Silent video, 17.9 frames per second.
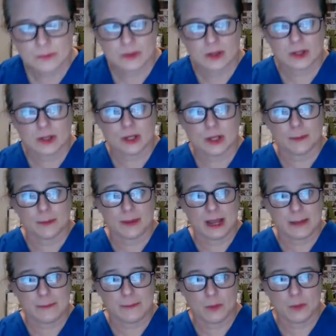Your
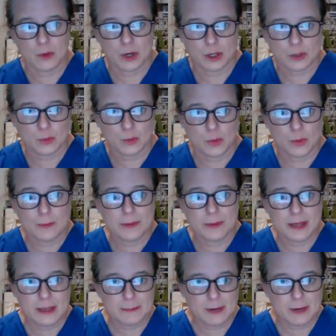paperwork will
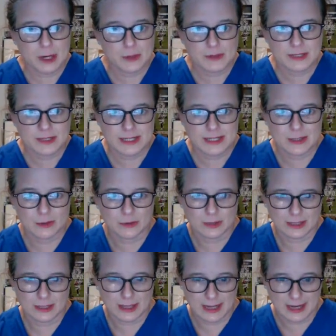be posted
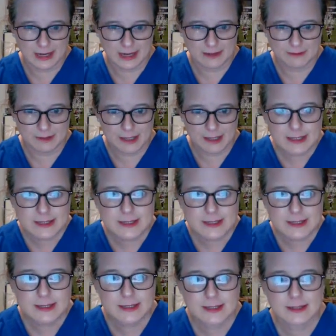on
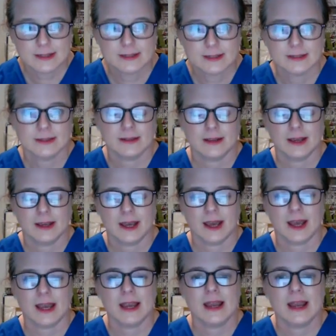Canvas.
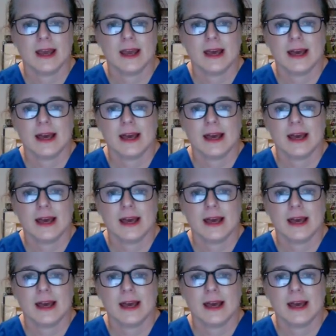Okay.